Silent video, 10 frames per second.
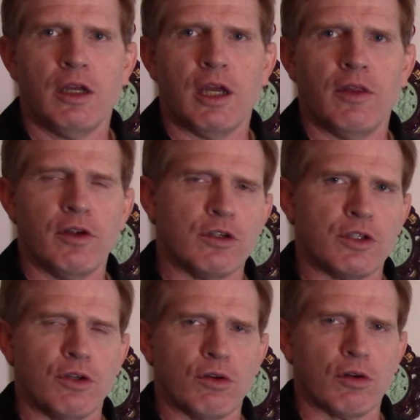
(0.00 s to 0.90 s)
and there's
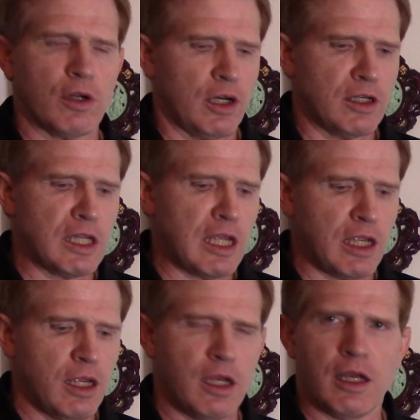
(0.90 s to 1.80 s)
your
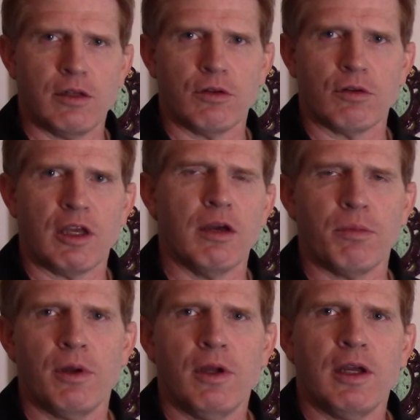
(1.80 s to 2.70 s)
knee, and your
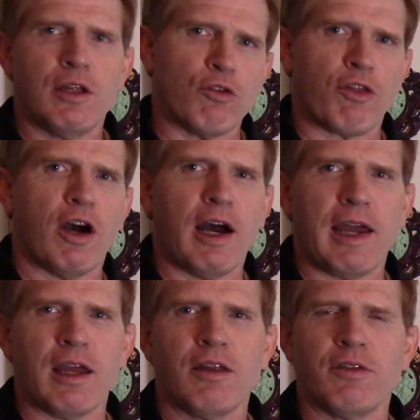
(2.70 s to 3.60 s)
hip, and your
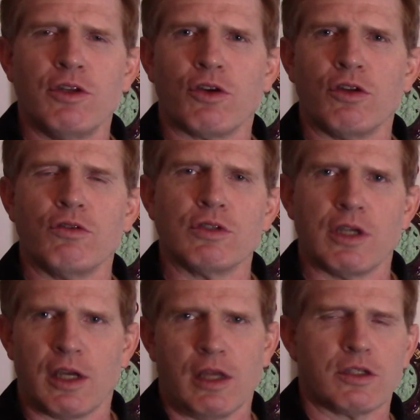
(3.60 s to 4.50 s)
thigh that you can use
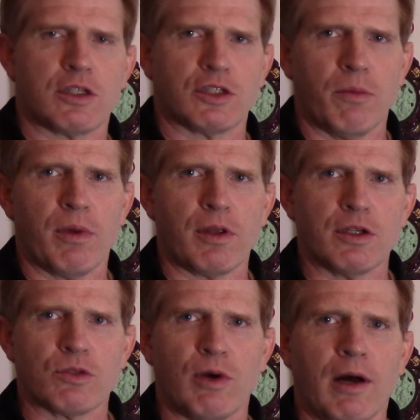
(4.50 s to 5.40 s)
against somebody
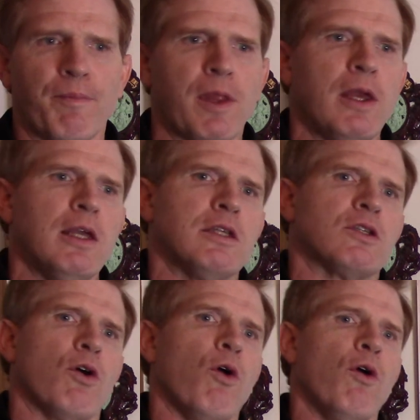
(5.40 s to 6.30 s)
as well.
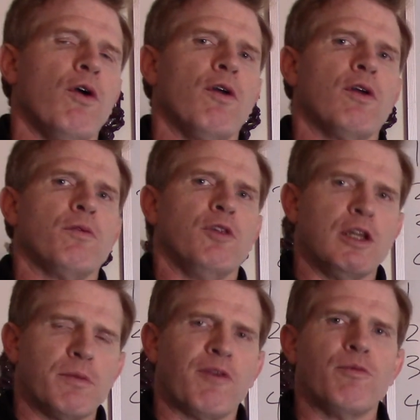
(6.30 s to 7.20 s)
So, you need
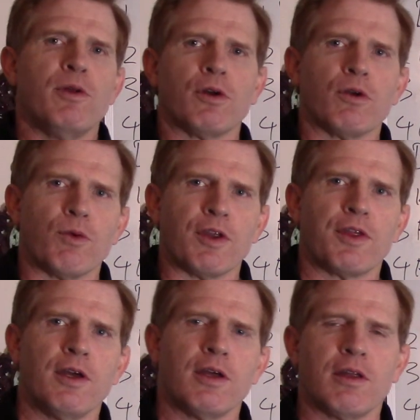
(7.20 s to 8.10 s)
to be familiar with
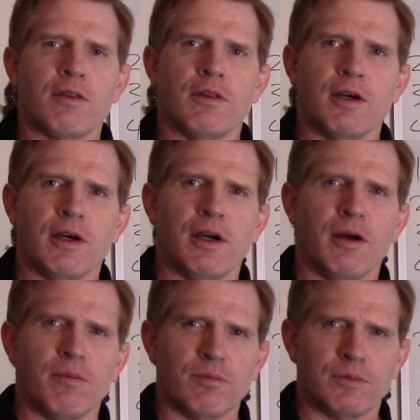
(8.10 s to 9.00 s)

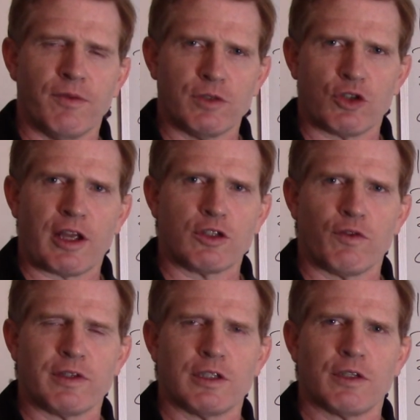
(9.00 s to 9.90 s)
the different striking
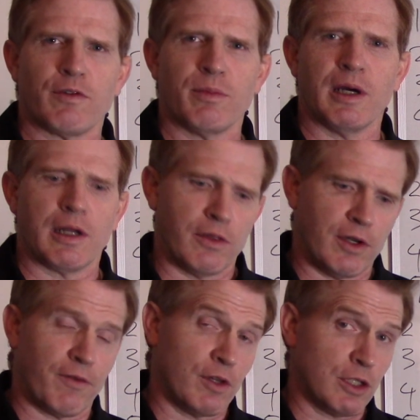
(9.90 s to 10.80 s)
surfaces of your body and the
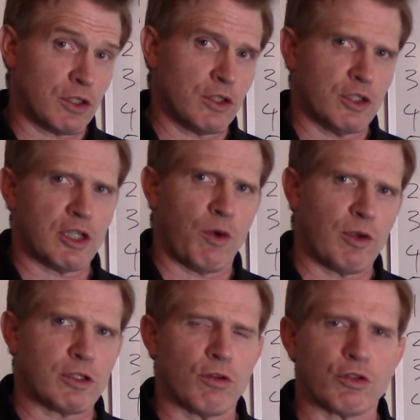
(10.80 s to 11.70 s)
different distances at
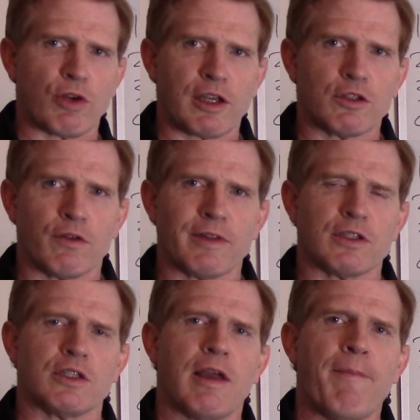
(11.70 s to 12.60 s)
which those striking
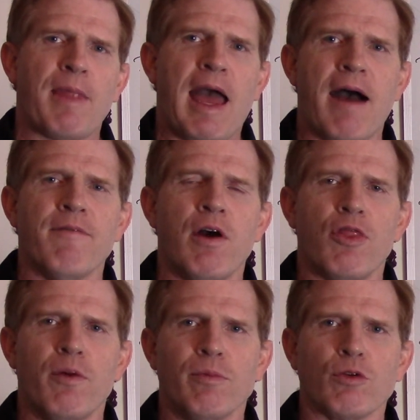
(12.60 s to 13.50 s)
surfaces have
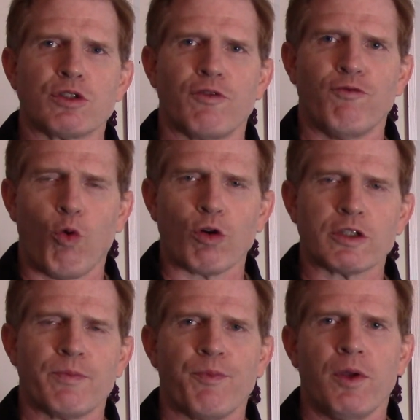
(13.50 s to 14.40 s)
the most force.